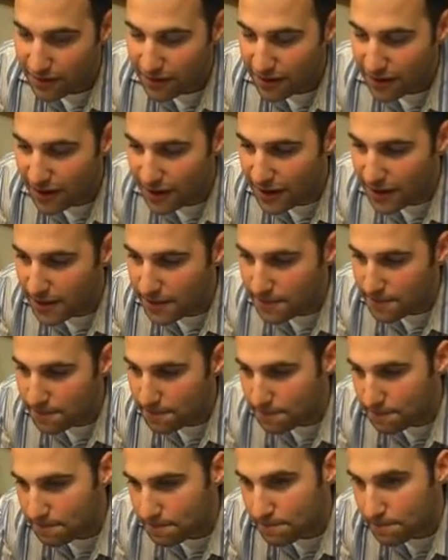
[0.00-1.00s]
And now, are
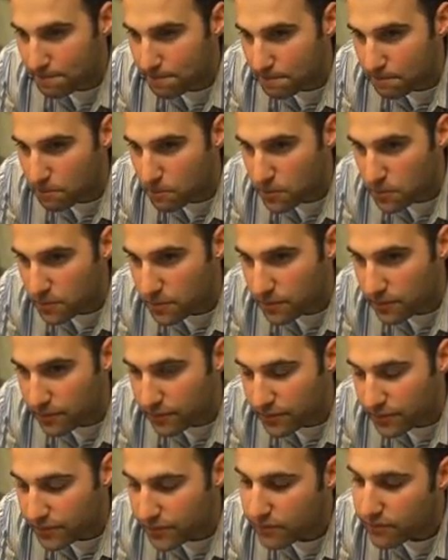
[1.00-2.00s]
there tools that I could
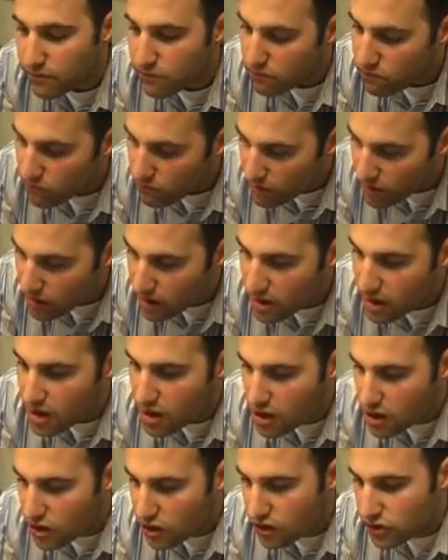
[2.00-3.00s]
run my code through?
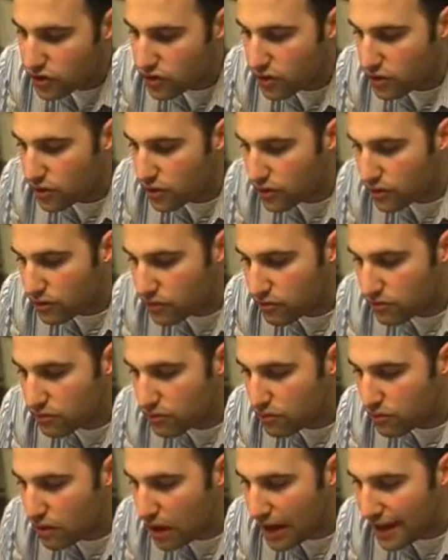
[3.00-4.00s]
So
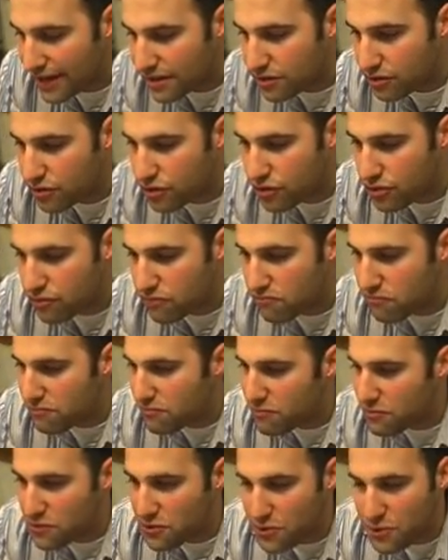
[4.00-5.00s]
I guess there's
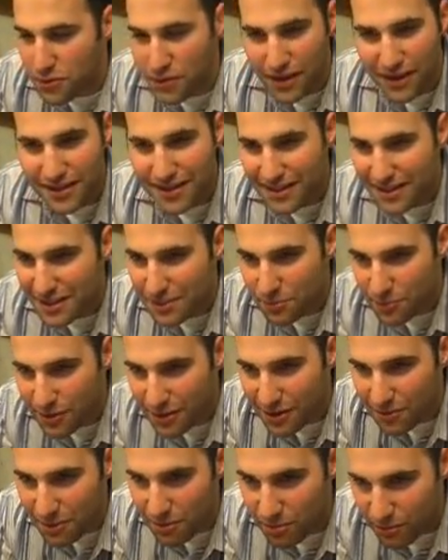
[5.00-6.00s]
two things at this
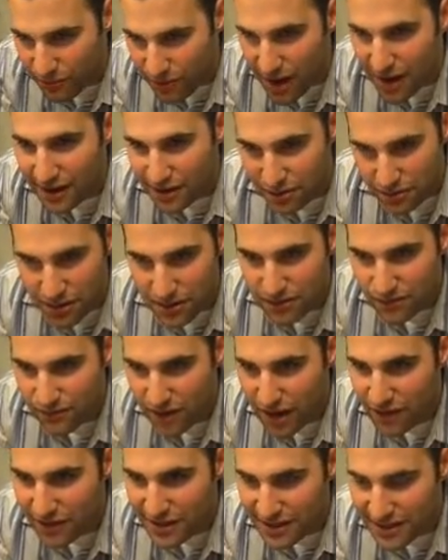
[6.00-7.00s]
point that we provide in
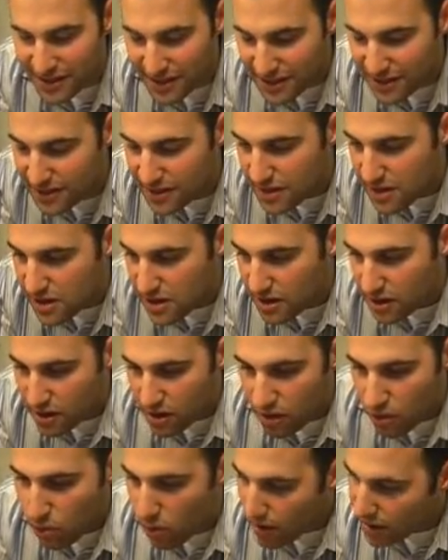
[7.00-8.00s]
2005 as it is.
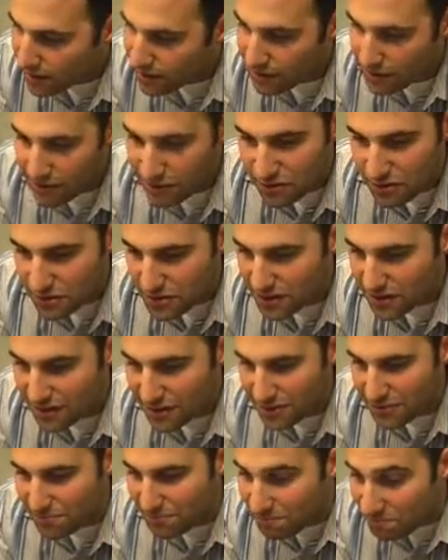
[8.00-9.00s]
One, there's
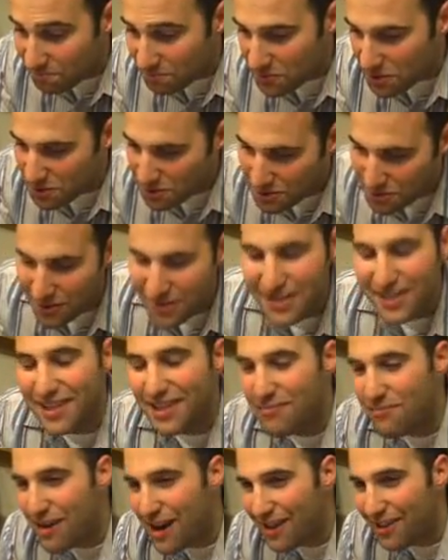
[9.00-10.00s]
the trusty
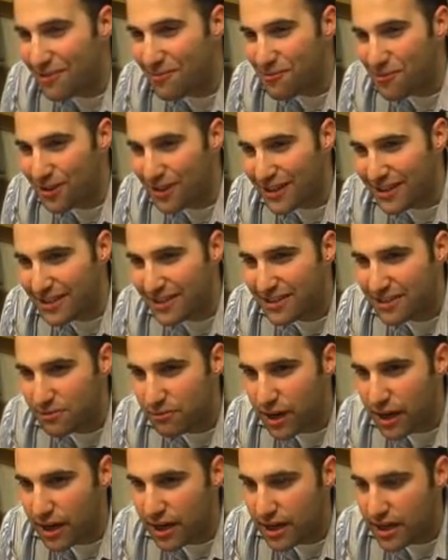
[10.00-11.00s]
compiler warnings,
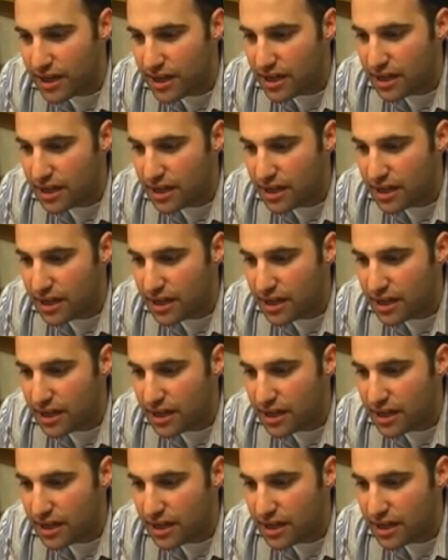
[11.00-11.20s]
right?